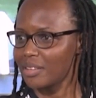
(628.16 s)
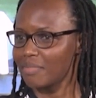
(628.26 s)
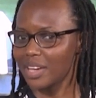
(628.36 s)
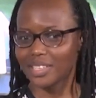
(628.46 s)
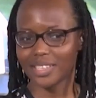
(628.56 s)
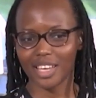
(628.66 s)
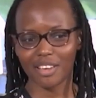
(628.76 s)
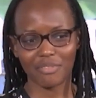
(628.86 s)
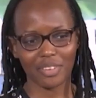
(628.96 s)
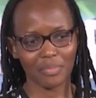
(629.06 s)
But
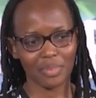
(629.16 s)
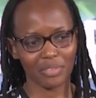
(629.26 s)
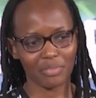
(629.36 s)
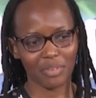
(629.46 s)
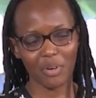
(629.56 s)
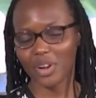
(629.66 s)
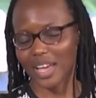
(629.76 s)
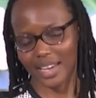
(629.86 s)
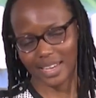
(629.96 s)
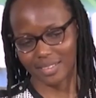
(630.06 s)
every, before,
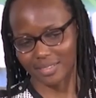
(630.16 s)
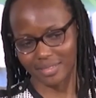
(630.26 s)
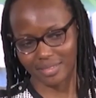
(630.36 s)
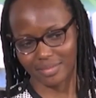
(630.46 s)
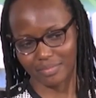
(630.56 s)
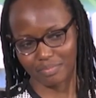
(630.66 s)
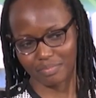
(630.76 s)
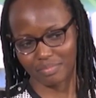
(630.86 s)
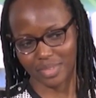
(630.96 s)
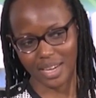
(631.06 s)
like in
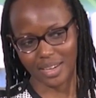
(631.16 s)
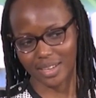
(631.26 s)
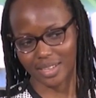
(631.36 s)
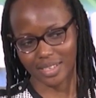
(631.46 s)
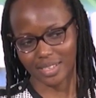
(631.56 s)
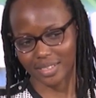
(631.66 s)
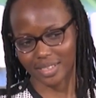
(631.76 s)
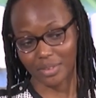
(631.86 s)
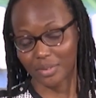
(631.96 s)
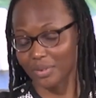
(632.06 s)
ten years
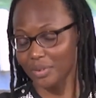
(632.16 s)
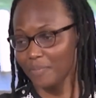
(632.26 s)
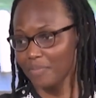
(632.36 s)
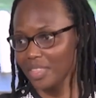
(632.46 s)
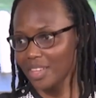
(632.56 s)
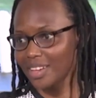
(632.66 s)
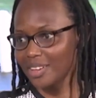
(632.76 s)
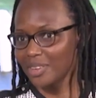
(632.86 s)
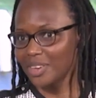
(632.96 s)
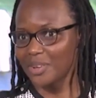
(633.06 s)
ago,
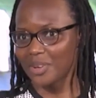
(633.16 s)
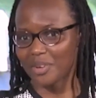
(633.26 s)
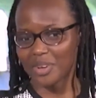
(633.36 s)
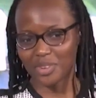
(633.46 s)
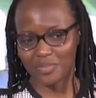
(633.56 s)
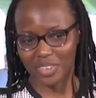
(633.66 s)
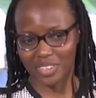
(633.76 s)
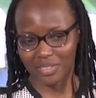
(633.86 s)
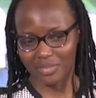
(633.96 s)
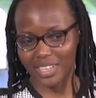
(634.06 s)
they were going to
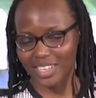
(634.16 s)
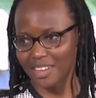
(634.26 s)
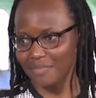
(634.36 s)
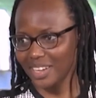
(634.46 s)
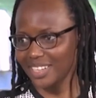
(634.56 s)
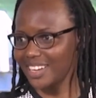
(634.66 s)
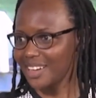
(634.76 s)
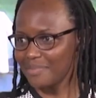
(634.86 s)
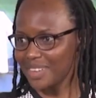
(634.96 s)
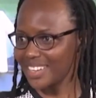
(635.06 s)
motivate them, but
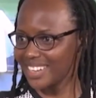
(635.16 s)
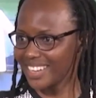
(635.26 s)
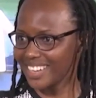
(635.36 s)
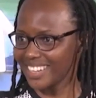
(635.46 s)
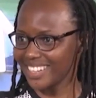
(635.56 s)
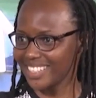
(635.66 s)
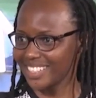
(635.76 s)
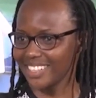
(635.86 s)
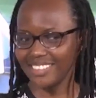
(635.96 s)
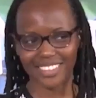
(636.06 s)
their men there
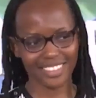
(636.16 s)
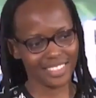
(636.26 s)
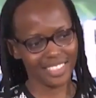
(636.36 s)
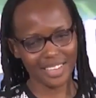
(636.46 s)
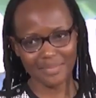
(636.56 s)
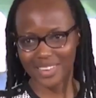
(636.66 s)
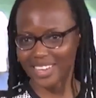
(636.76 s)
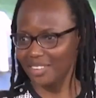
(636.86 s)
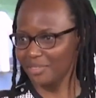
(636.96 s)
say, no, he's a man,